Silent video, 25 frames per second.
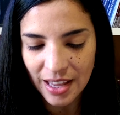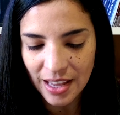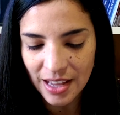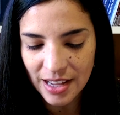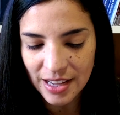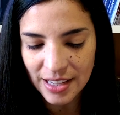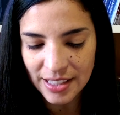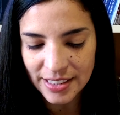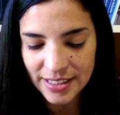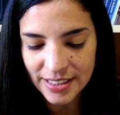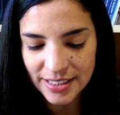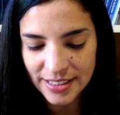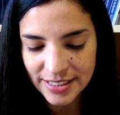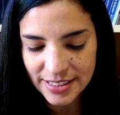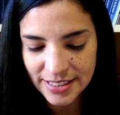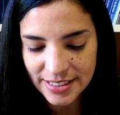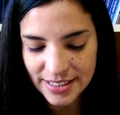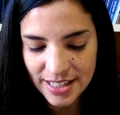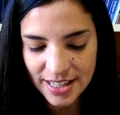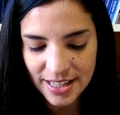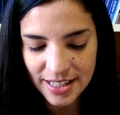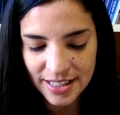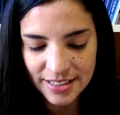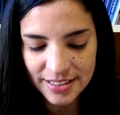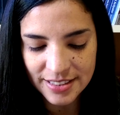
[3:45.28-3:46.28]
Uh,
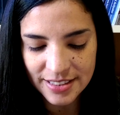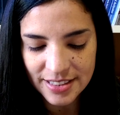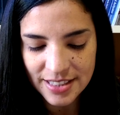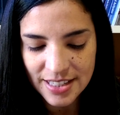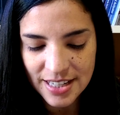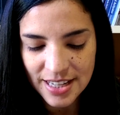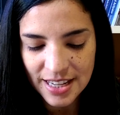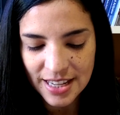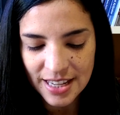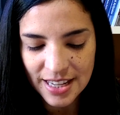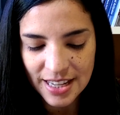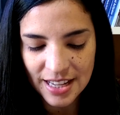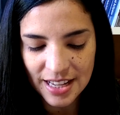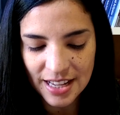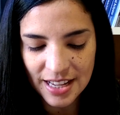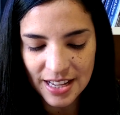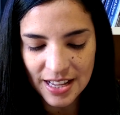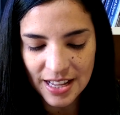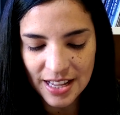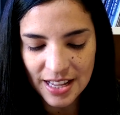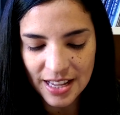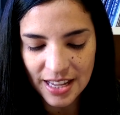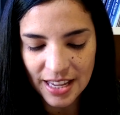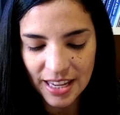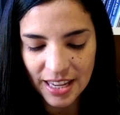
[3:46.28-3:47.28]
then
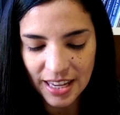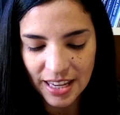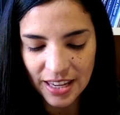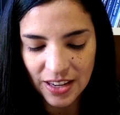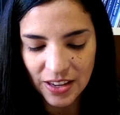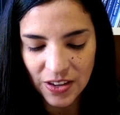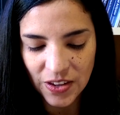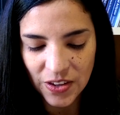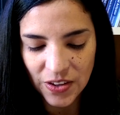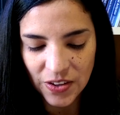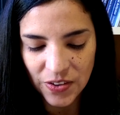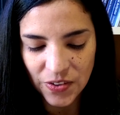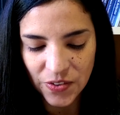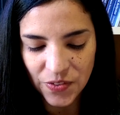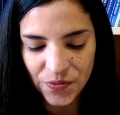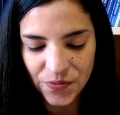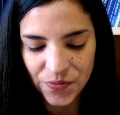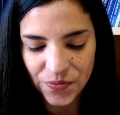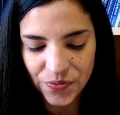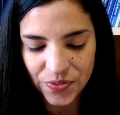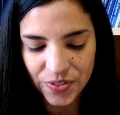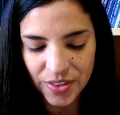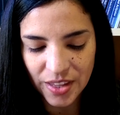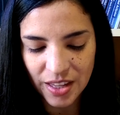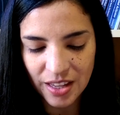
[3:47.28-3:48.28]
I
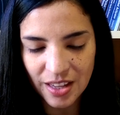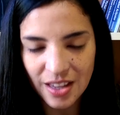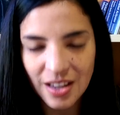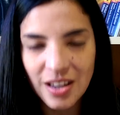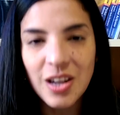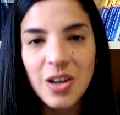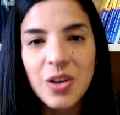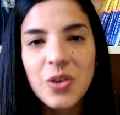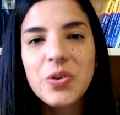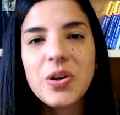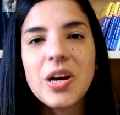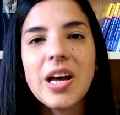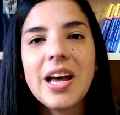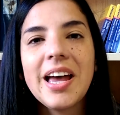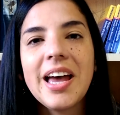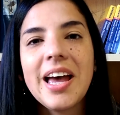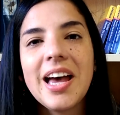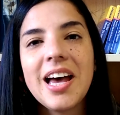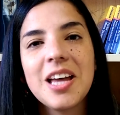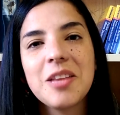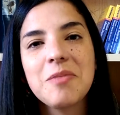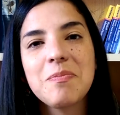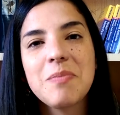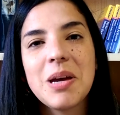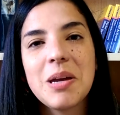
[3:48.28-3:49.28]
Oh, I
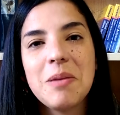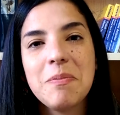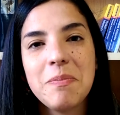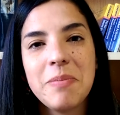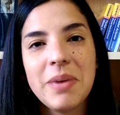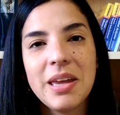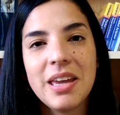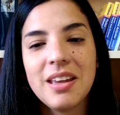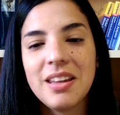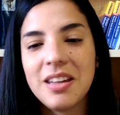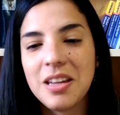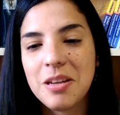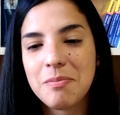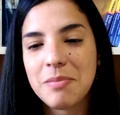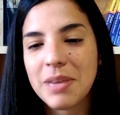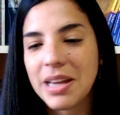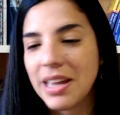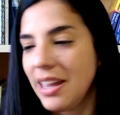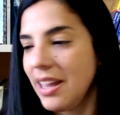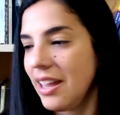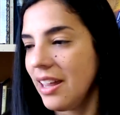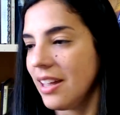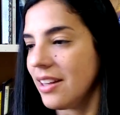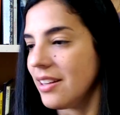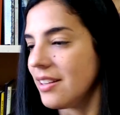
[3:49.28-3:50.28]
had my pen in
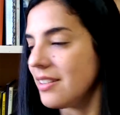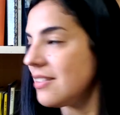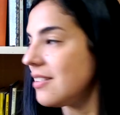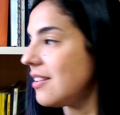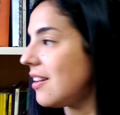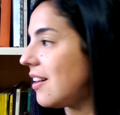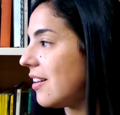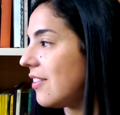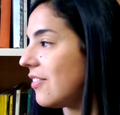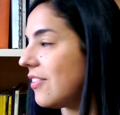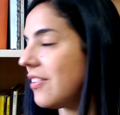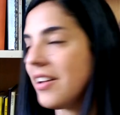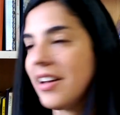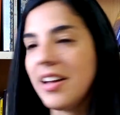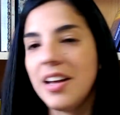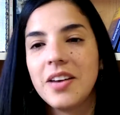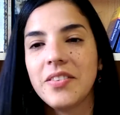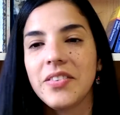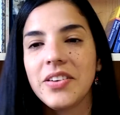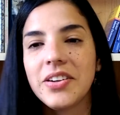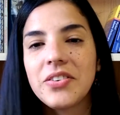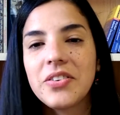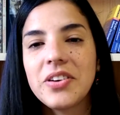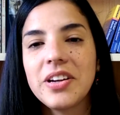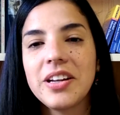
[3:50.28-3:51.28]
my hand. I don't
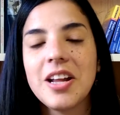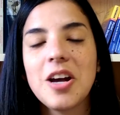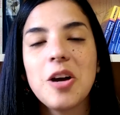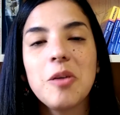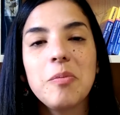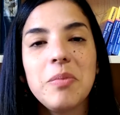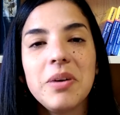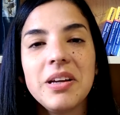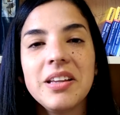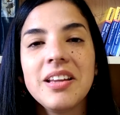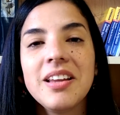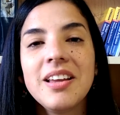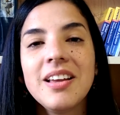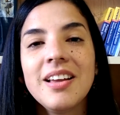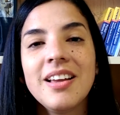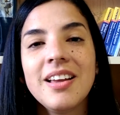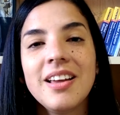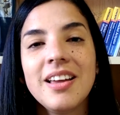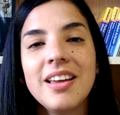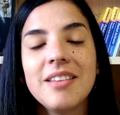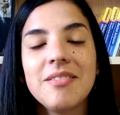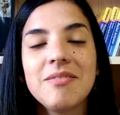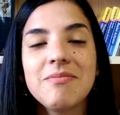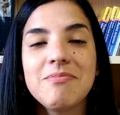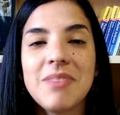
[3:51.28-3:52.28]
have it right now, but
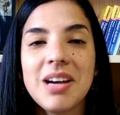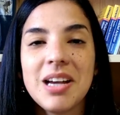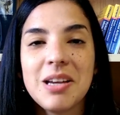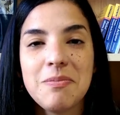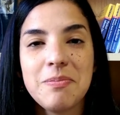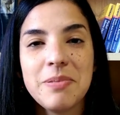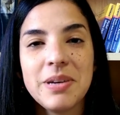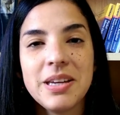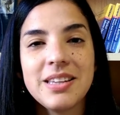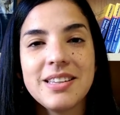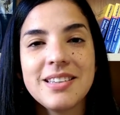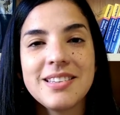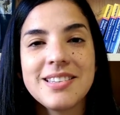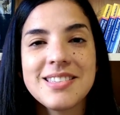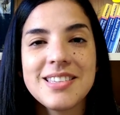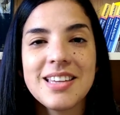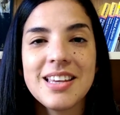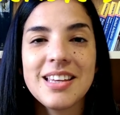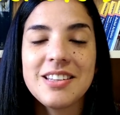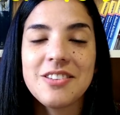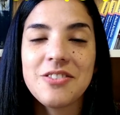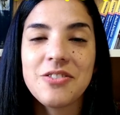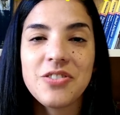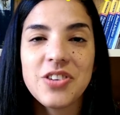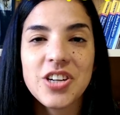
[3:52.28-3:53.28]
my pen
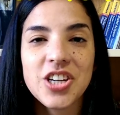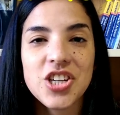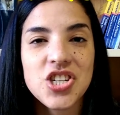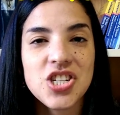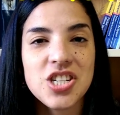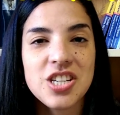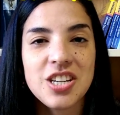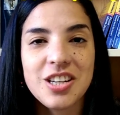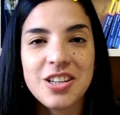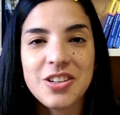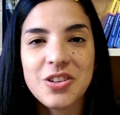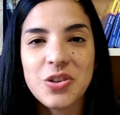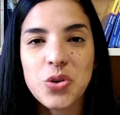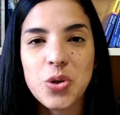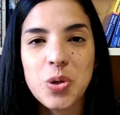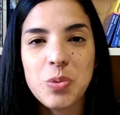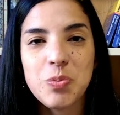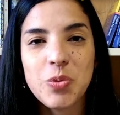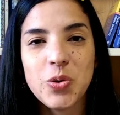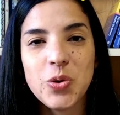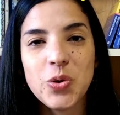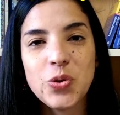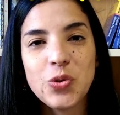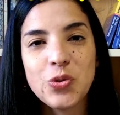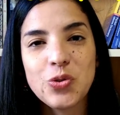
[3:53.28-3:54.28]
said friction,
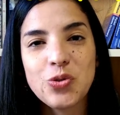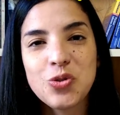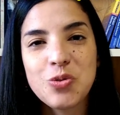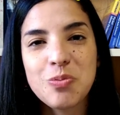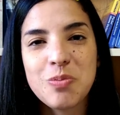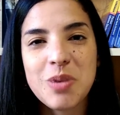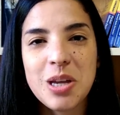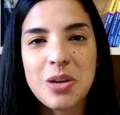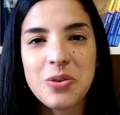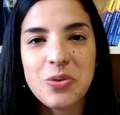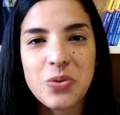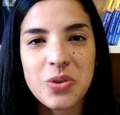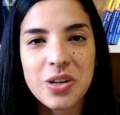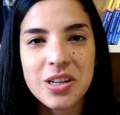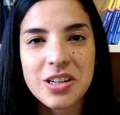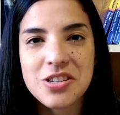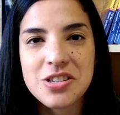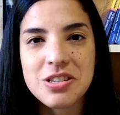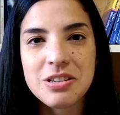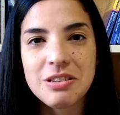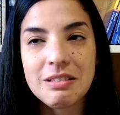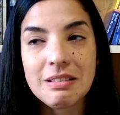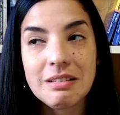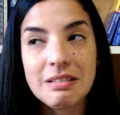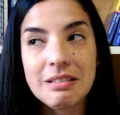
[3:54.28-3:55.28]
remove by
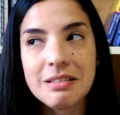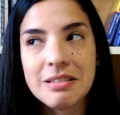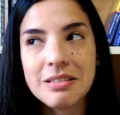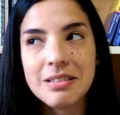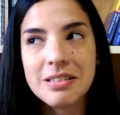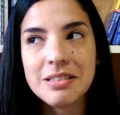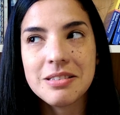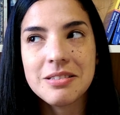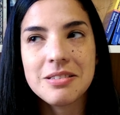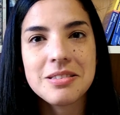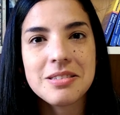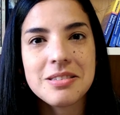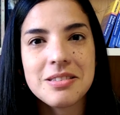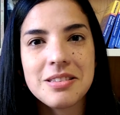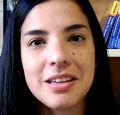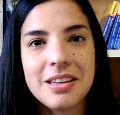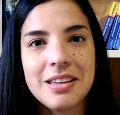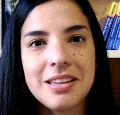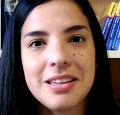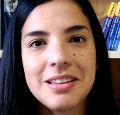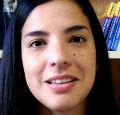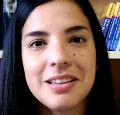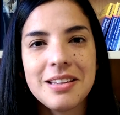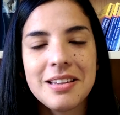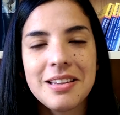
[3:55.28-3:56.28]
friction. I'm just
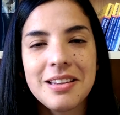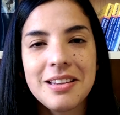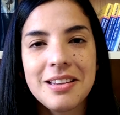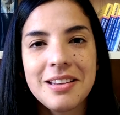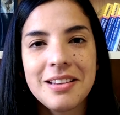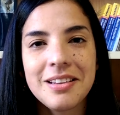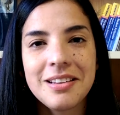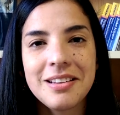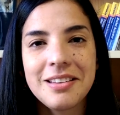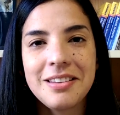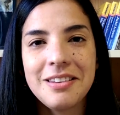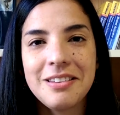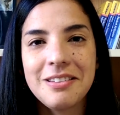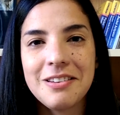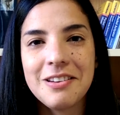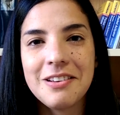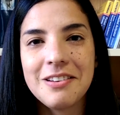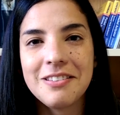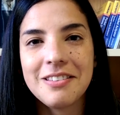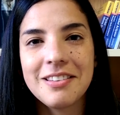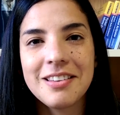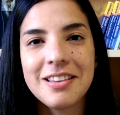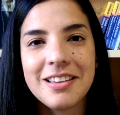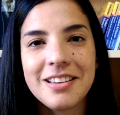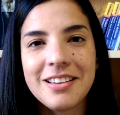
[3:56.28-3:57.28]
saying, you
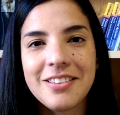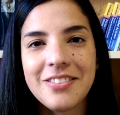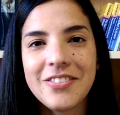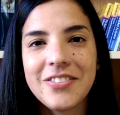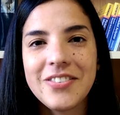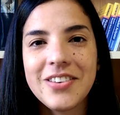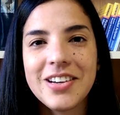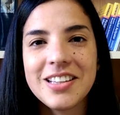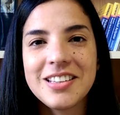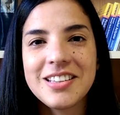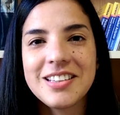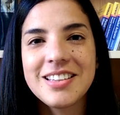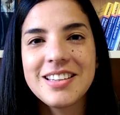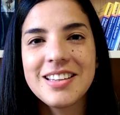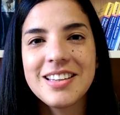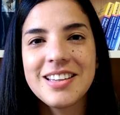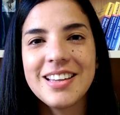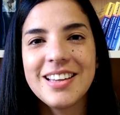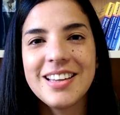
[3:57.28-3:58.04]
know, what